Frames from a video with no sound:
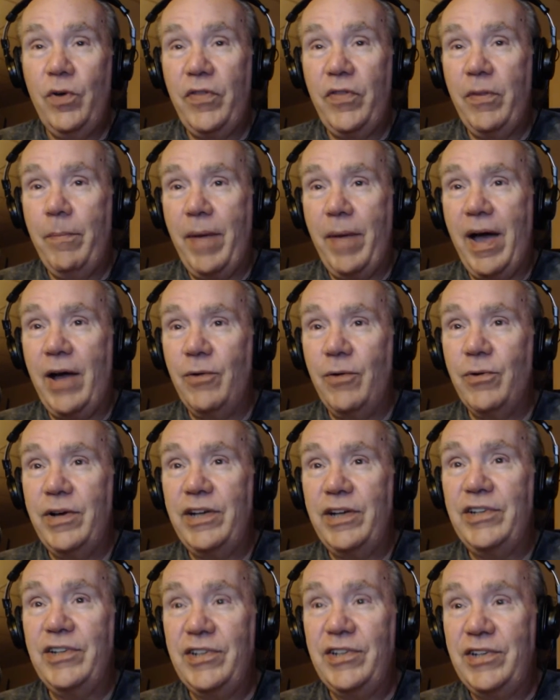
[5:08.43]
With the
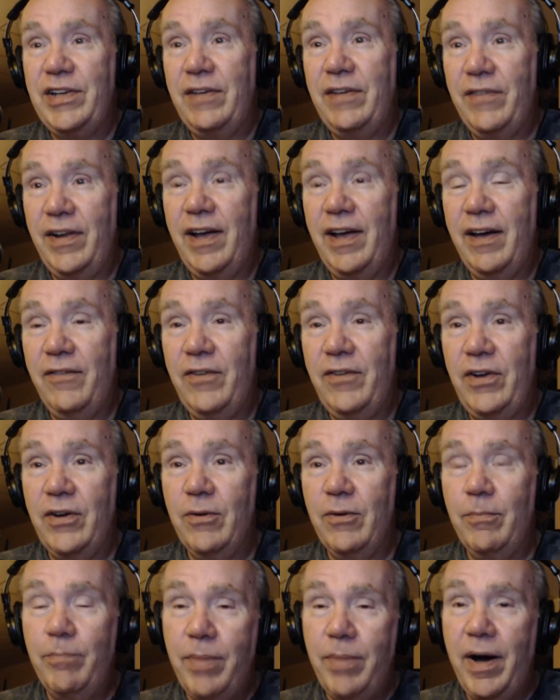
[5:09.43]
batteries, it's even
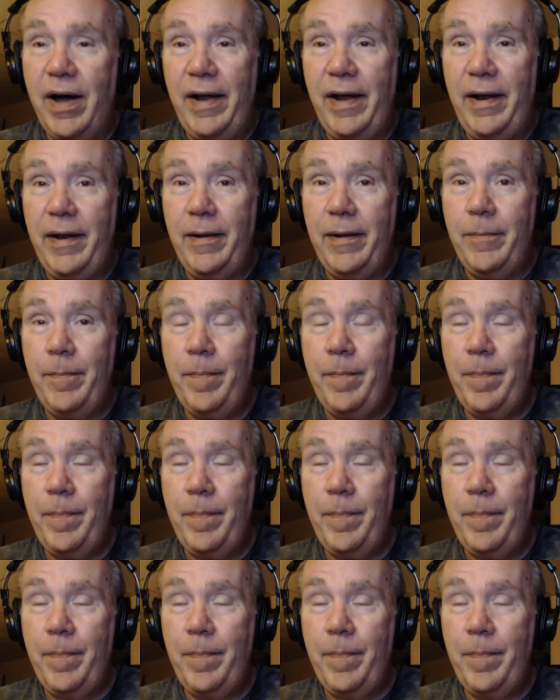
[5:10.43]
heavier, but